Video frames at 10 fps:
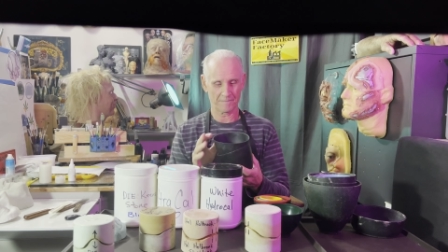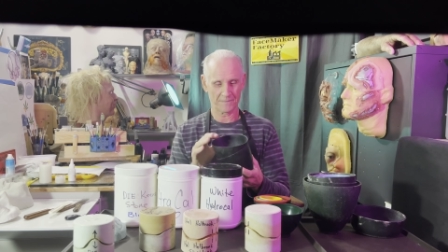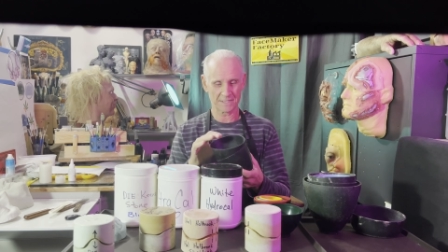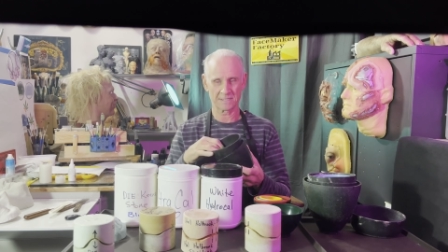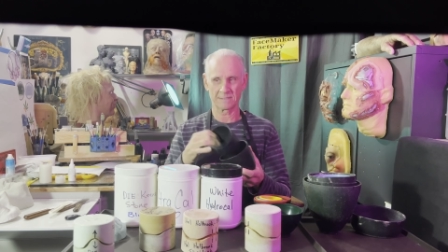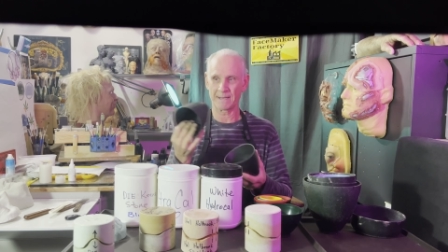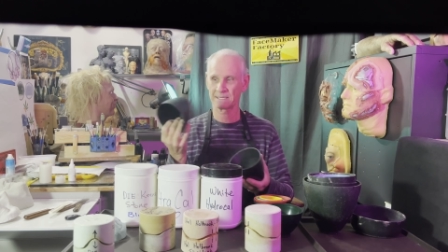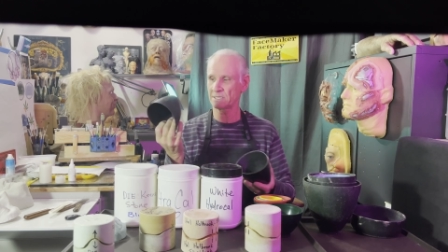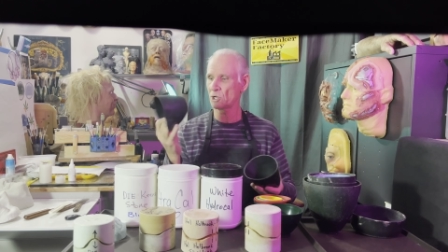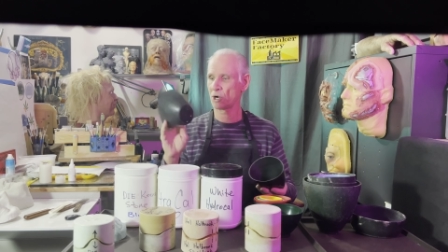This is about
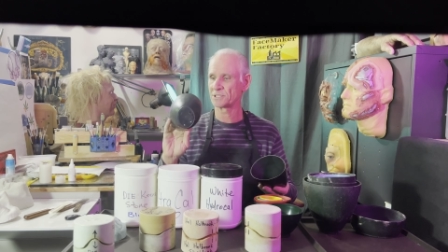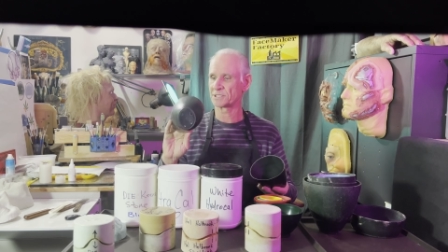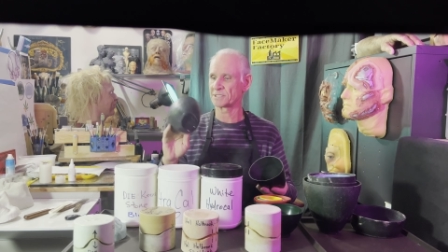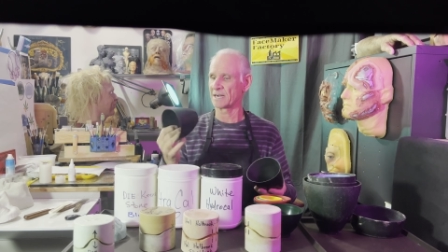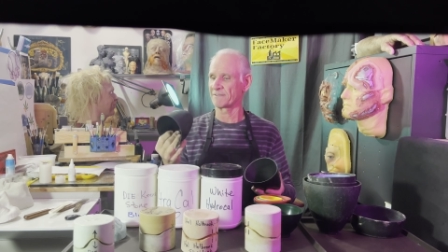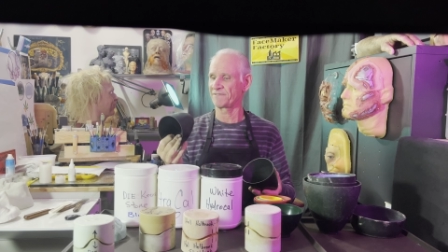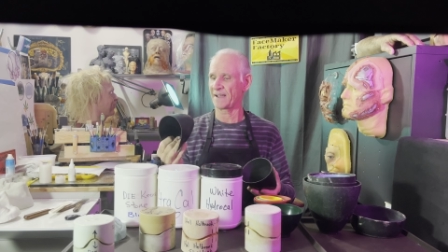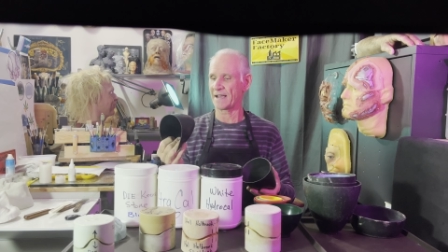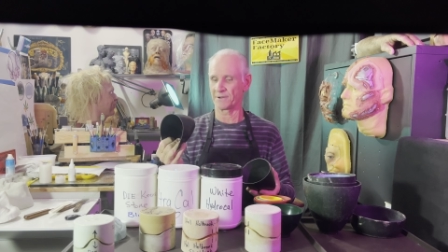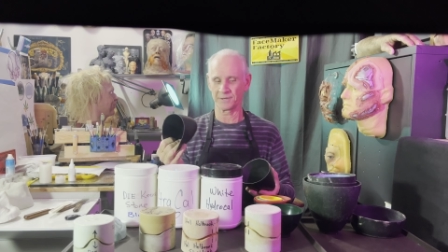the largest that I
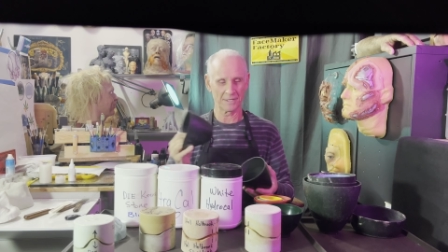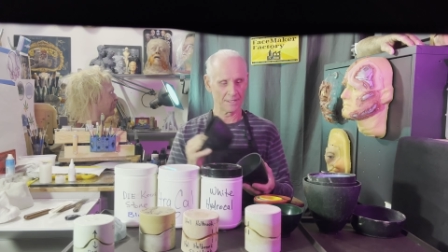found.